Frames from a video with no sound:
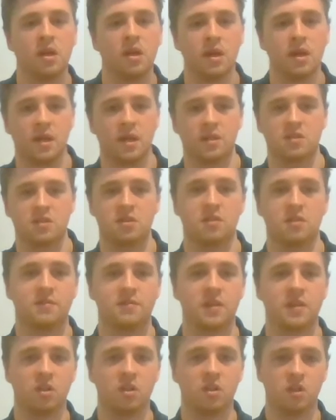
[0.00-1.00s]
and he's going to
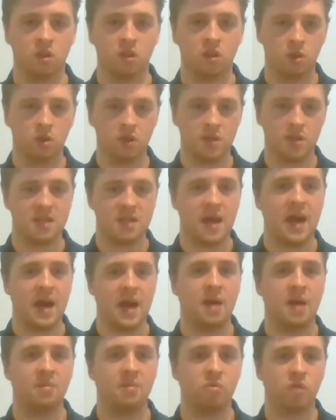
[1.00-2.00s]
feel it along his
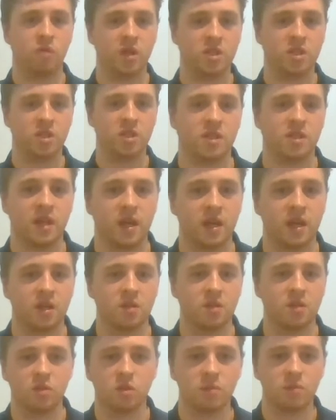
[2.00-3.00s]
ab region there, a
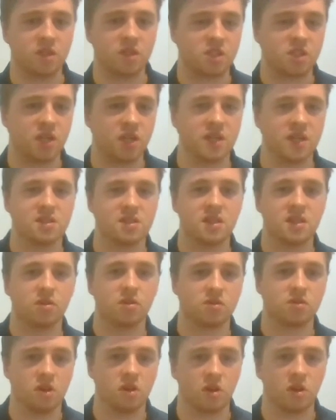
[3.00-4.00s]
little bit of chest and
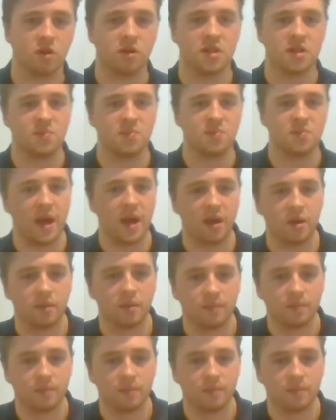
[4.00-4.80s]
also his back.